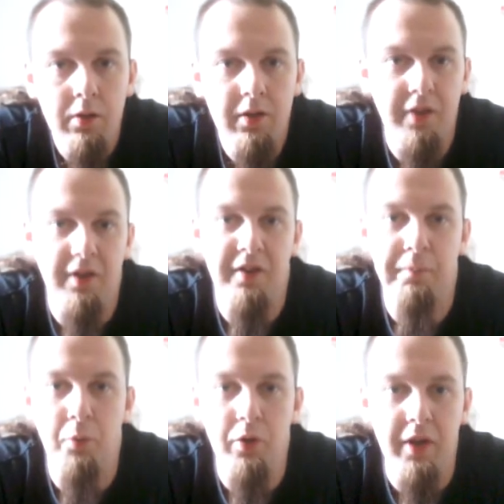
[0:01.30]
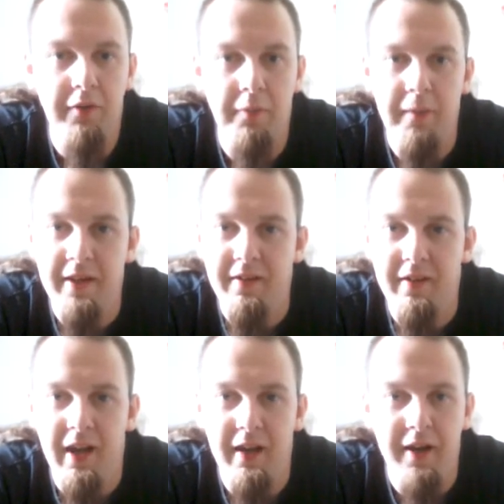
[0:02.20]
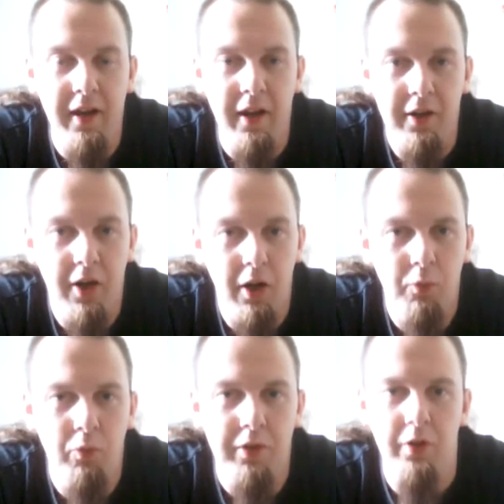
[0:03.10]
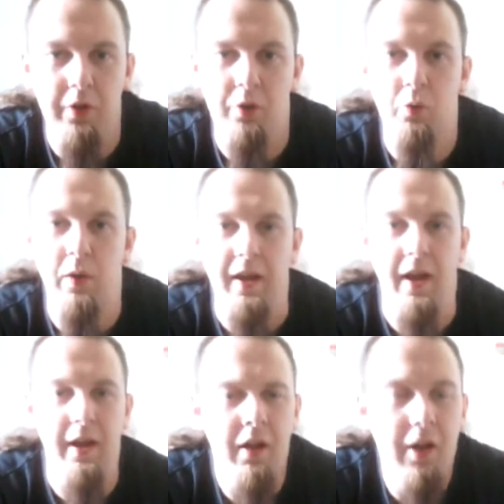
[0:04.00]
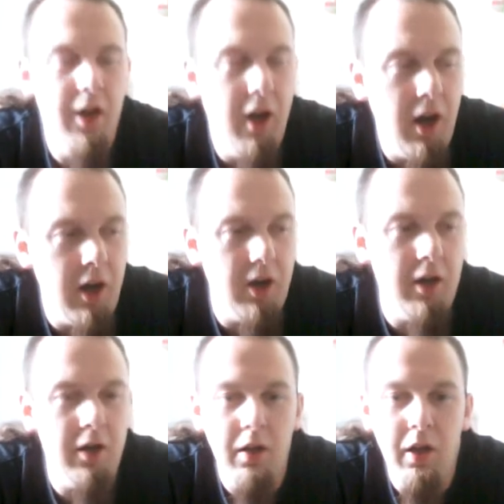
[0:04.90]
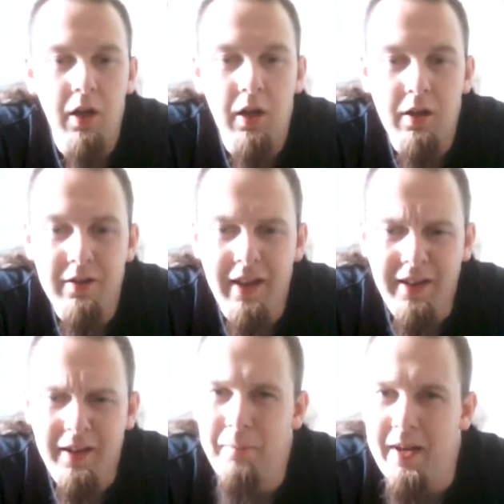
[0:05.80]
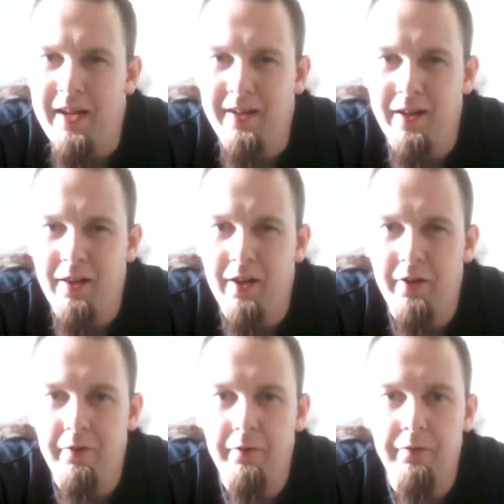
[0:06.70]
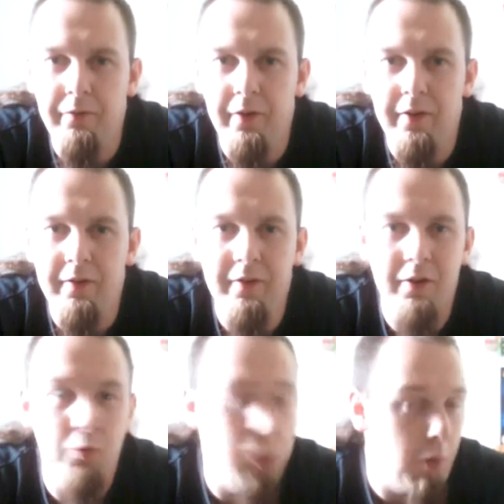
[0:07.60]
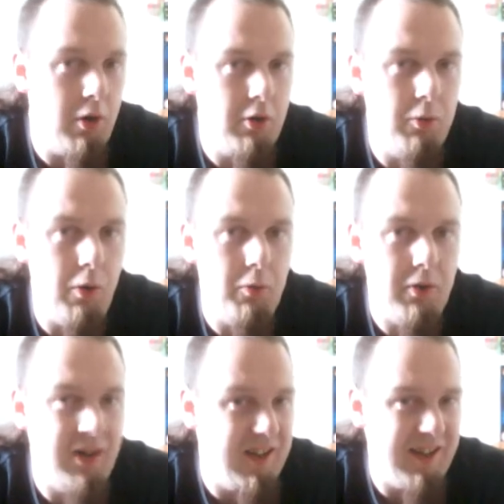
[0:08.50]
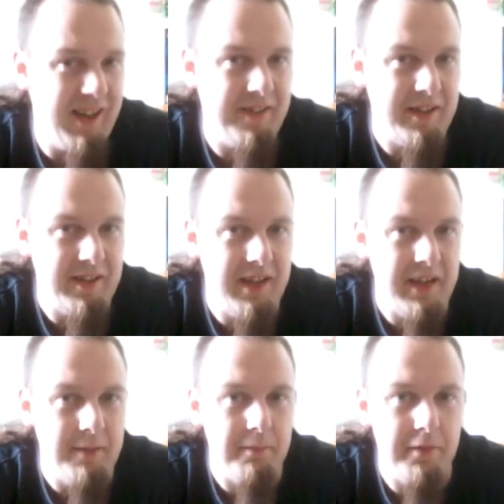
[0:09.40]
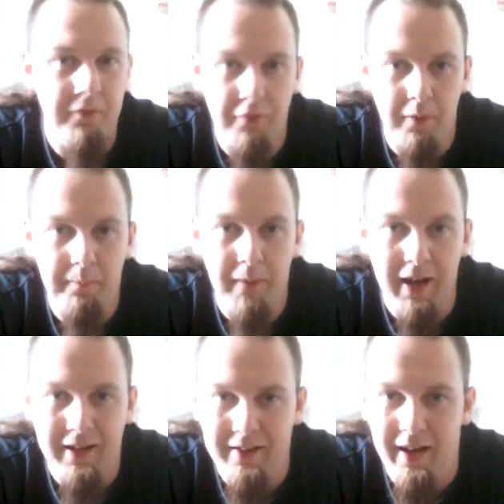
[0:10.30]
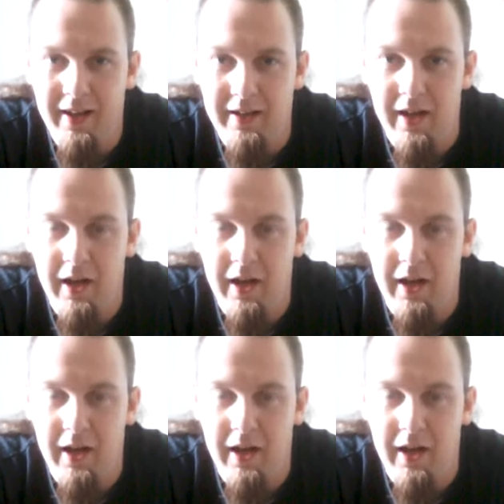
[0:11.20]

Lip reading: This is Spud here from hitsdownthere.com with another quick hit. Lately I've been hitting a lot of quote-unquote classic games from back in the day.